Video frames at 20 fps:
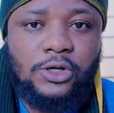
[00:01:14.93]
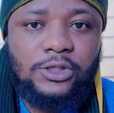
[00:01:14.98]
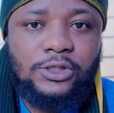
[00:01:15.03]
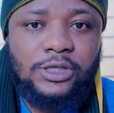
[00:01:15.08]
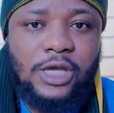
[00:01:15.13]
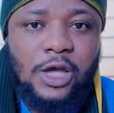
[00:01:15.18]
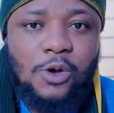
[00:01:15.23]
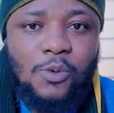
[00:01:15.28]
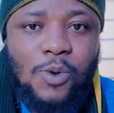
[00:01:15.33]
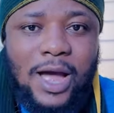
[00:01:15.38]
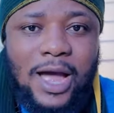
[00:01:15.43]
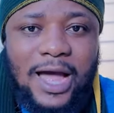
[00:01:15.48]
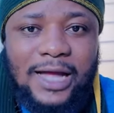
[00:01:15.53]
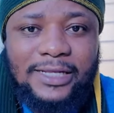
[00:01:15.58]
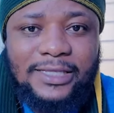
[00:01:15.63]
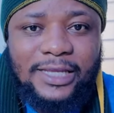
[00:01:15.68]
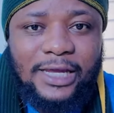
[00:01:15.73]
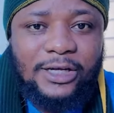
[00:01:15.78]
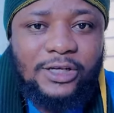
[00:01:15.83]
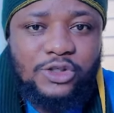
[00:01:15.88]
say one
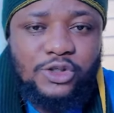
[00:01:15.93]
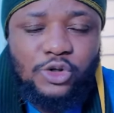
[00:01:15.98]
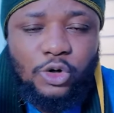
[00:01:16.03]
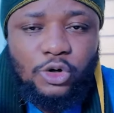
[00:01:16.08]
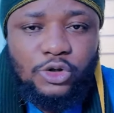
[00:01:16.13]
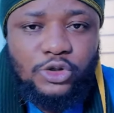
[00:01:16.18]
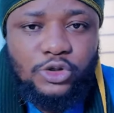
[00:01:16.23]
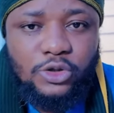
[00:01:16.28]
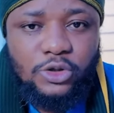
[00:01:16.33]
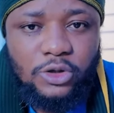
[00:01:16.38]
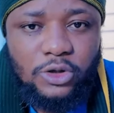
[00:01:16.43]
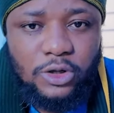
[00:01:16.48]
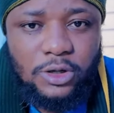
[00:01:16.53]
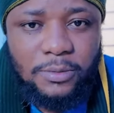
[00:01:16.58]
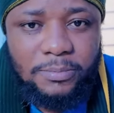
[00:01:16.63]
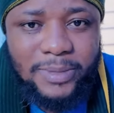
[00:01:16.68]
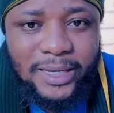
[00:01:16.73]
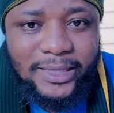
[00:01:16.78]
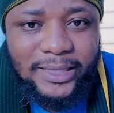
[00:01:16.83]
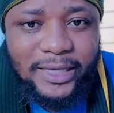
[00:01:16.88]
I tell church,
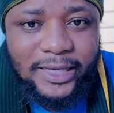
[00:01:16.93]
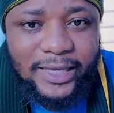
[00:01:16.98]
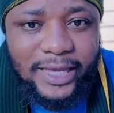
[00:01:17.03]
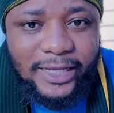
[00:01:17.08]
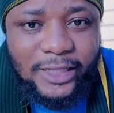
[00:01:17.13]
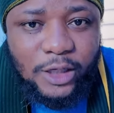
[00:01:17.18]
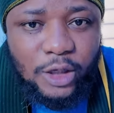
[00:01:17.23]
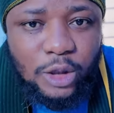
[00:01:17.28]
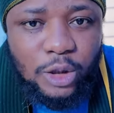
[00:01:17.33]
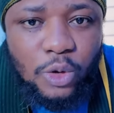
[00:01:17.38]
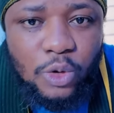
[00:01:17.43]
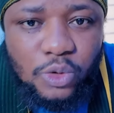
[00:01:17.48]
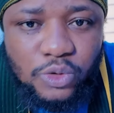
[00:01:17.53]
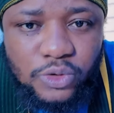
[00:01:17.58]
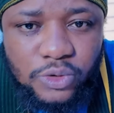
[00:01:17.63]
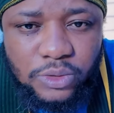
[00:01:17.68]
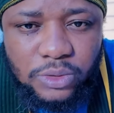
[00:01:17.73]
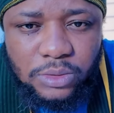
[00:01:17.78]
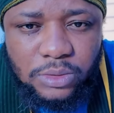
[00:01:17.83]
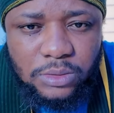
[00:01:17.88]
make the gate
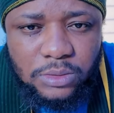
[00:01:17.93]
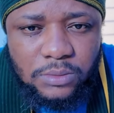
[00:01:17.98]
close.